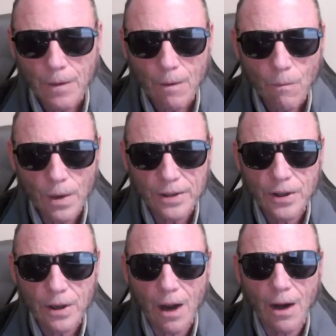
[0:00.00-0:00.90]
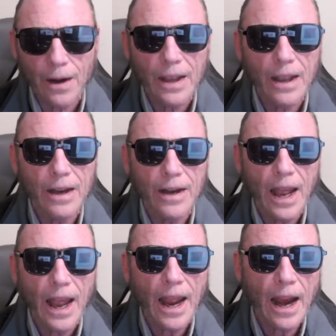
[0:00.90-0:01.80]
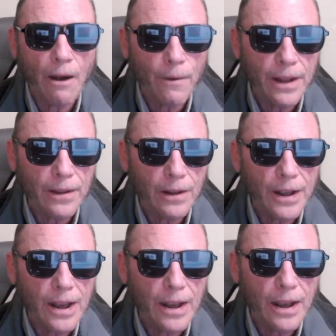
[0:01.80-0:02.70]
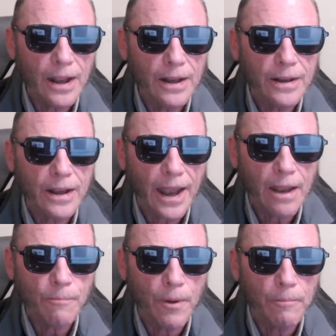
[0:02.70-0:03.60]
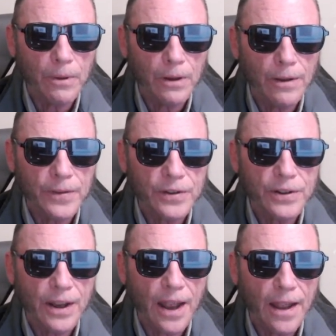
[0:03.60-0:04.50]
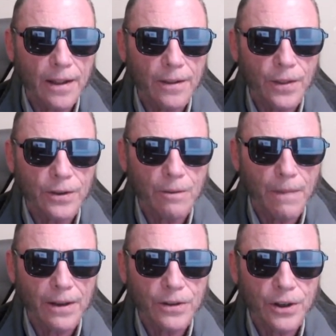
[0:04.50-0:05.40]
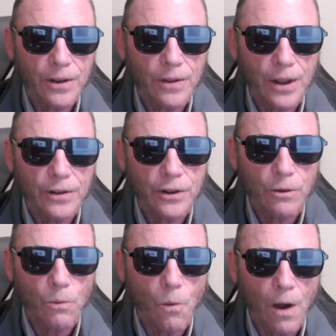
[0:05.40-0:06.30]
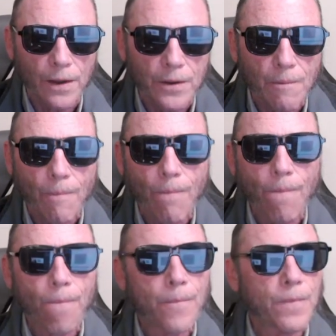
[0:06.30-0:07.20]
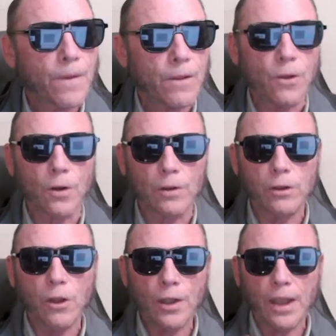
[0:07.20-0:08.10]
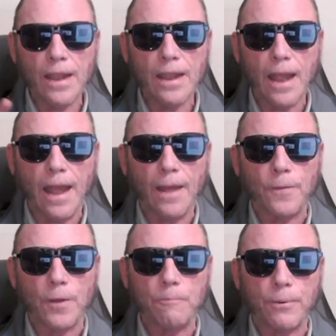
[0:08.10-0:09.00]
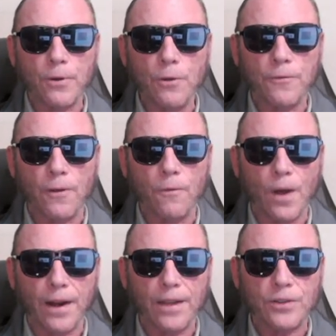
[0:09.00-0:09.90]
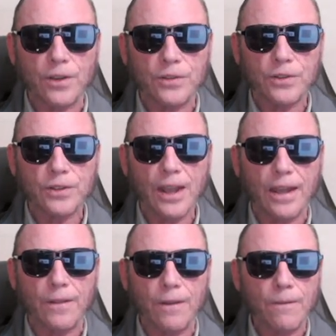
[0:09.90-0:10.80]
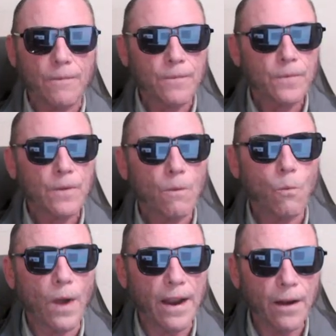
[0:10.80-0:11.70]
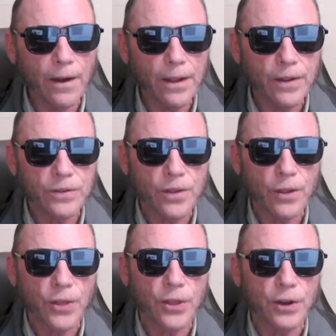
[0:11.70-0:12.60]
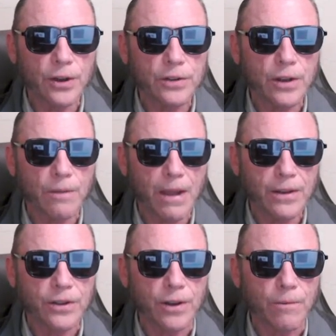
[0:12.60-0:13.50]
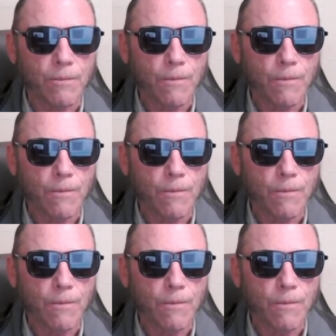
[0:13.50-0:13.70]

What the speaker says: which are inherently incapable of seeing the dimension that you want. You're looking at the proof of what I just said. Where is the third dimension?